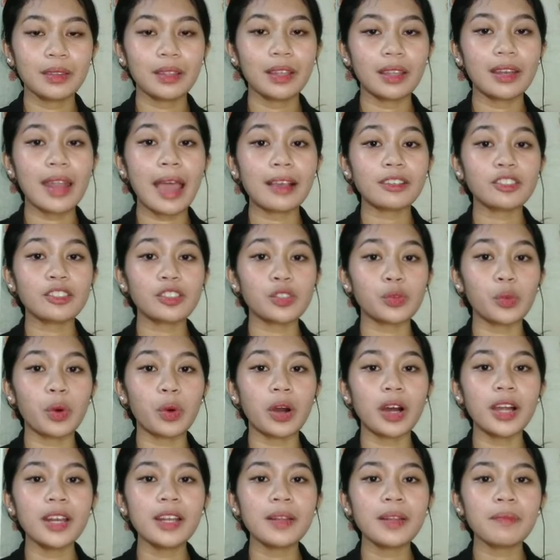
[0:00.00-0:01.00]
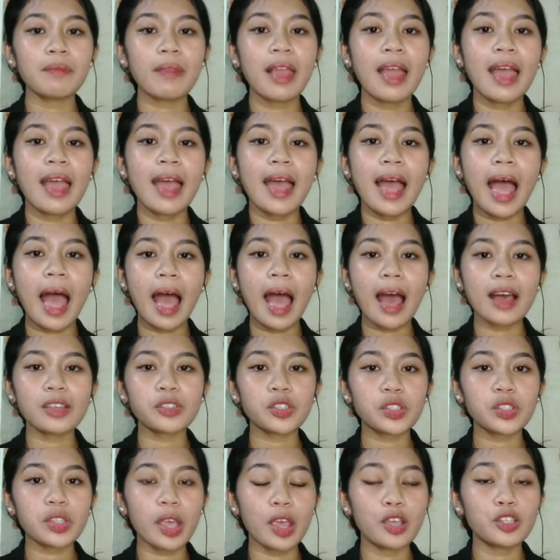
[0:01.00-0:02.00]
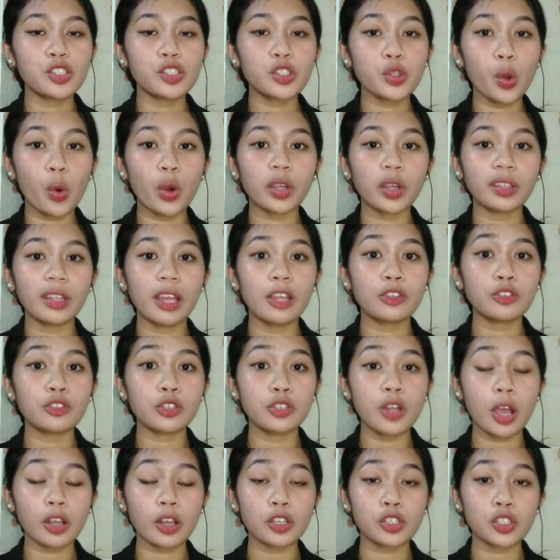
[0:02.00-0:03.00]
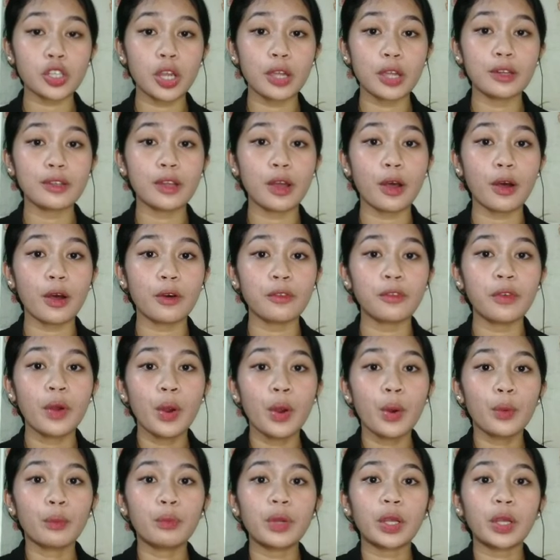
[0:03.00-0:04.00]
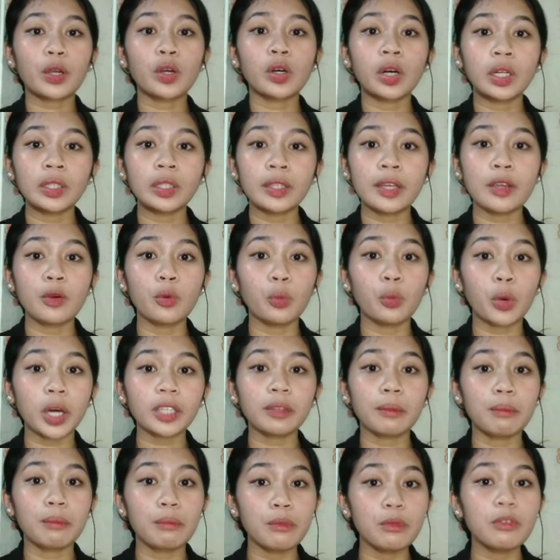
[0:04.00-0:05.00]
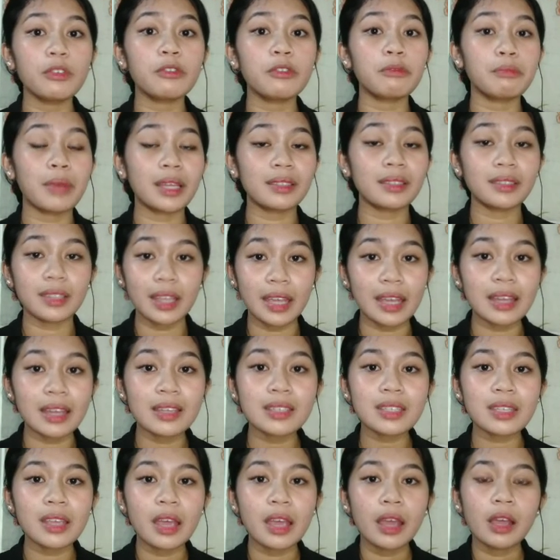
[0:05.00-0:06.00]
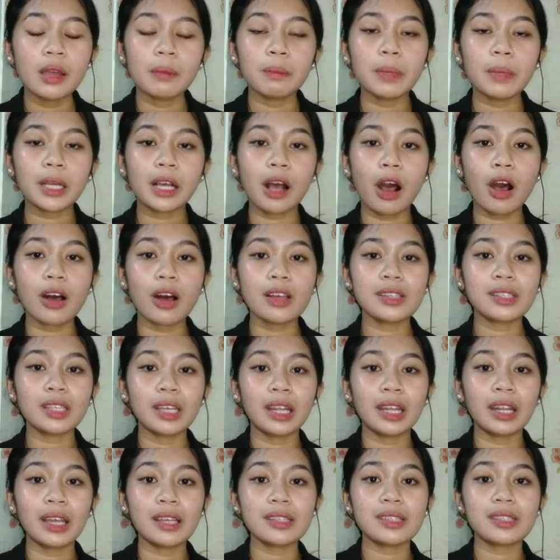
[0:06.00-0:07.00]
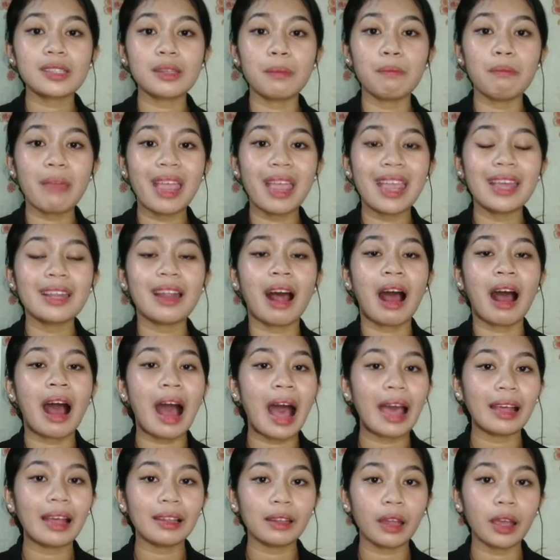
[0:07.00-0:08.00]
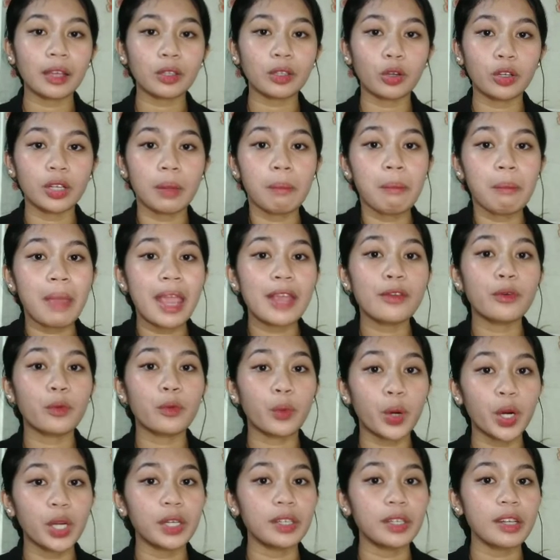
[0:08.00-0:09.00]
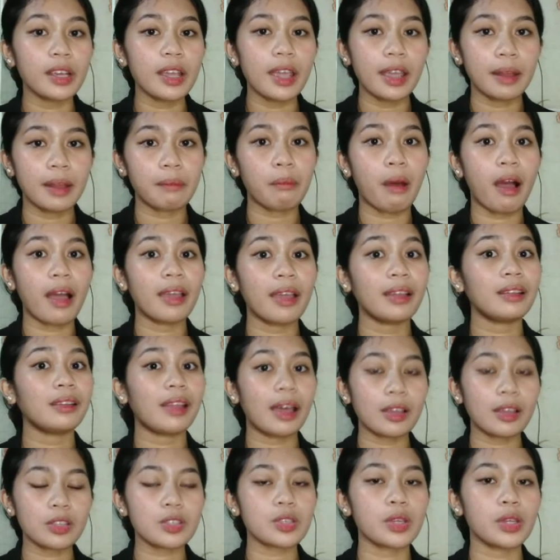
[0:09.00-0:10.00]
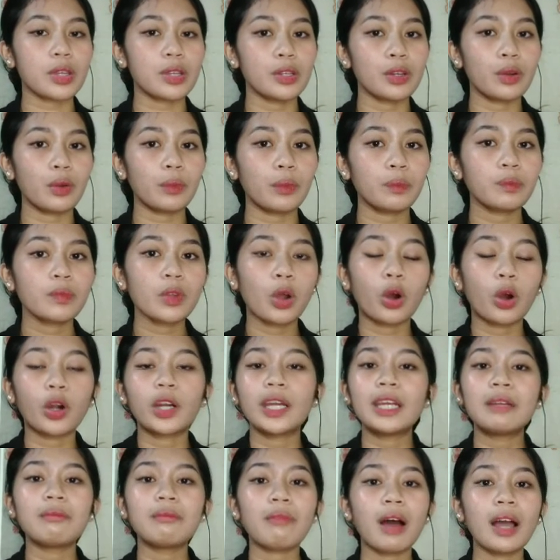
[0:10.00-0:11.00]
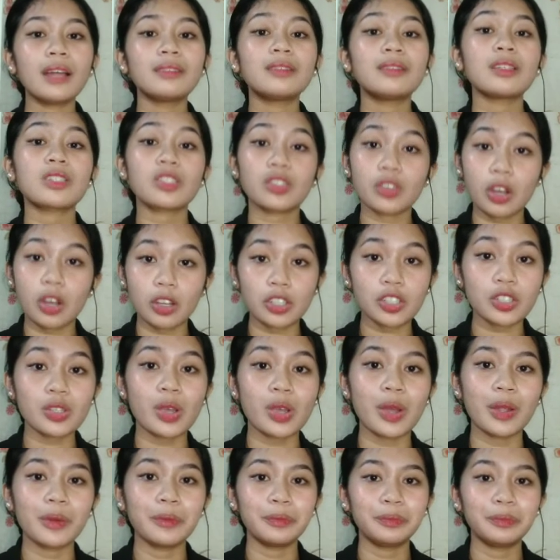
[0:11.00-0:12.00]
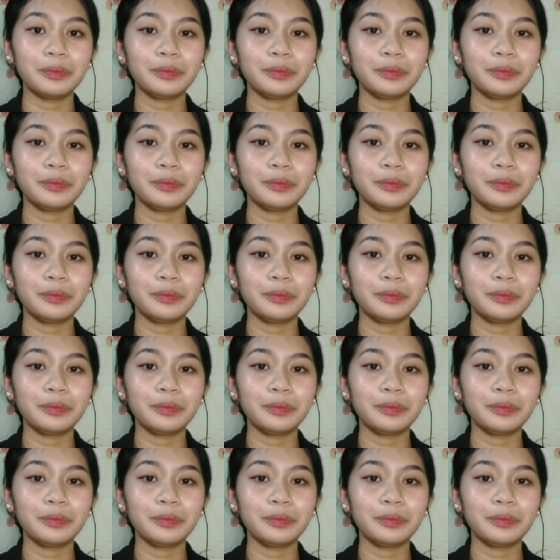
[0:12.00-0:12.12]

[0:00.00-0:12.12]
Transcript: The next one has a short introduction of recalling what movement is, because it is the main highlight or the main word in my lesson or in my discussion.